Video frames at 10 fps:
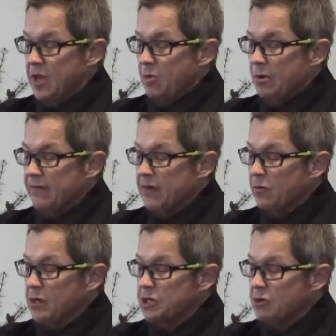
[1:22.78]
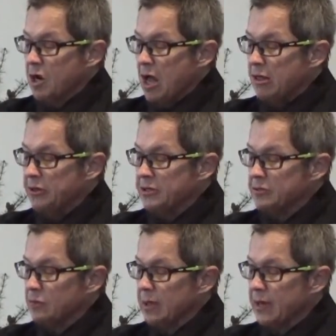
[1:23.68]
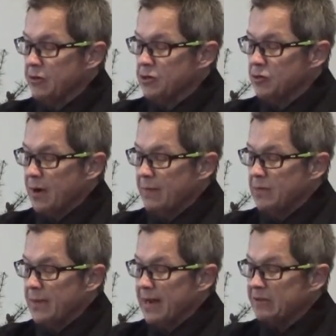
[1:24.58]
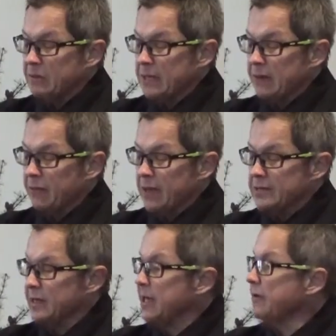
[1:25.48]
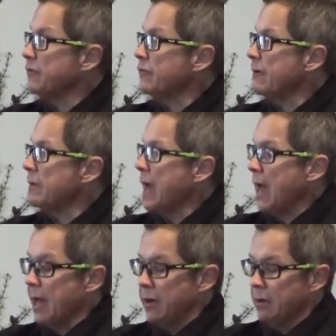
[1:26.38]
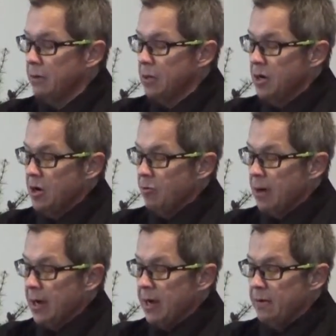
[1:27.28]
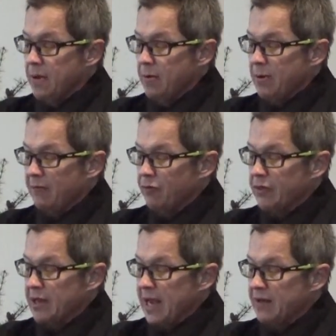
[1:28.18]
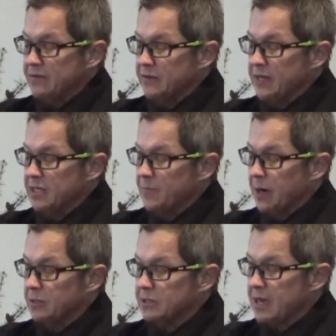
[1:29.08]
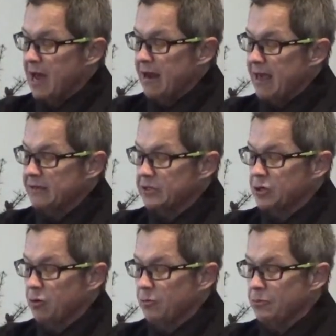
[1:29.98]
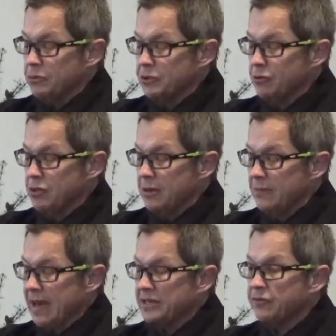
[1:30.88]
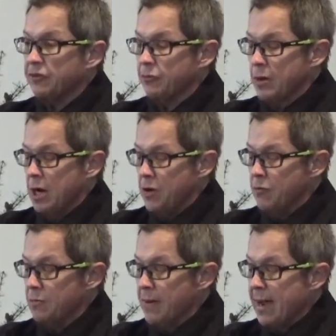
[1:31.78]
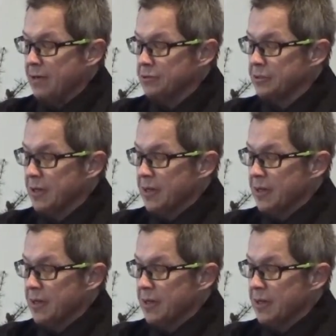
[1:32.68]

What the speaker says: One of the original colonists would later describe the mass death as a gift from God, writing, "But for the natives in these parts, God hath so pursued them as for 300 miles